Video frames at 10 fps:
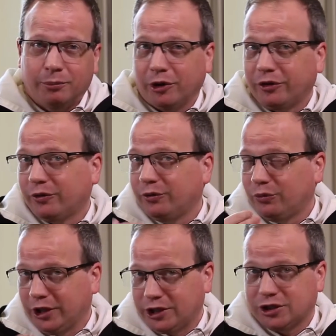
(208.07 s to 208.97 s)
but the
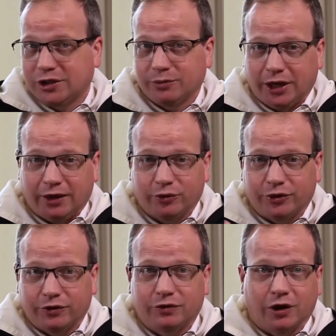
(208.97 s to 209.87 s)
relationship we have
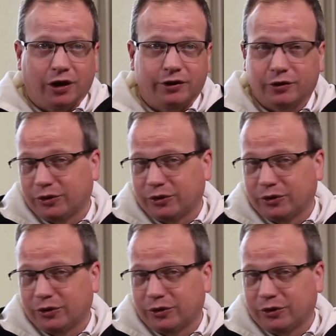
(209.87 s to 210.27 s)
with the sun or